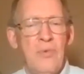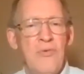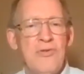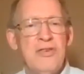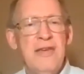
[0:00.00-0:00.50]

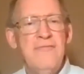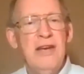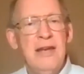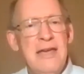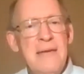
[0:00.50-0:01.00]
we
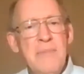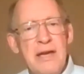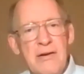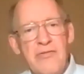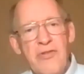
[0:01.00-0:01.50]
received an
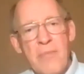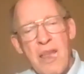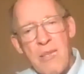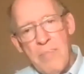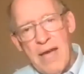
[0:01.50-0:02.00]
email
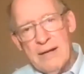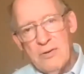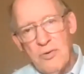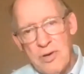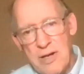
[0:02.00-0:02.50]
from our
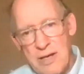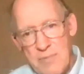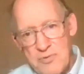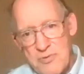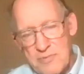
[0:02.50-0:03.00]
backdoor
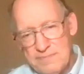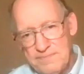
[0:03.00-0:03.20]
neighbors.